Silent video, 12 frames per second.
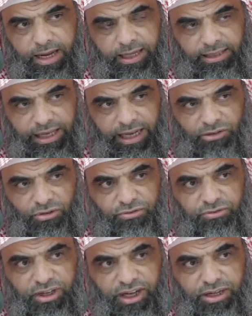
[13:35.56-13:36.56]
at the end
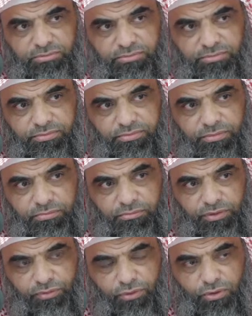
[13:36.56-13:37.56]
of time
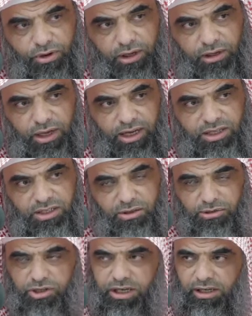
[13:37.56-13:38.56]
before Allah
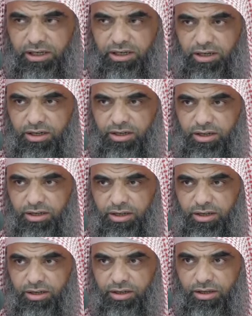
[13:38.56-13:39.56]
Azza wa Jal
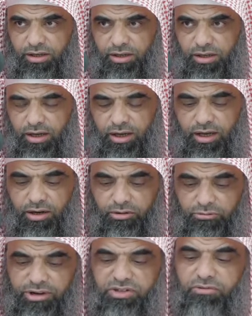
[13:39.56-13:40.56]
uh,
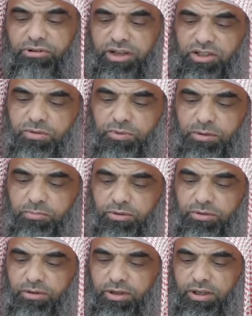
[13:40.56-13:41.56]
resurrects people.
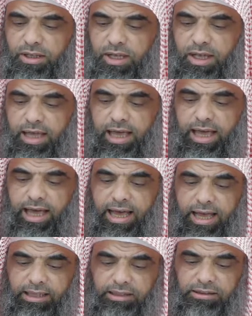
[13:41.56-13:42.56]

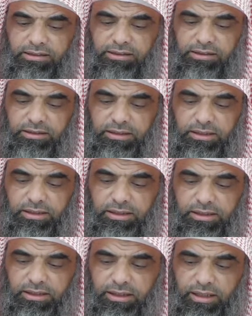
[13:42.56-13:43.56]
And
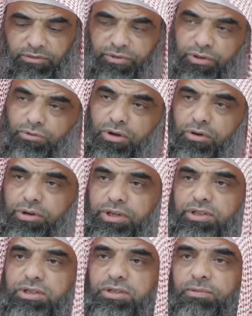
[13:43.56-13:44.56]
if you
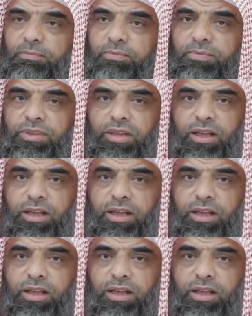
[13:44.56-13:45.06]
notice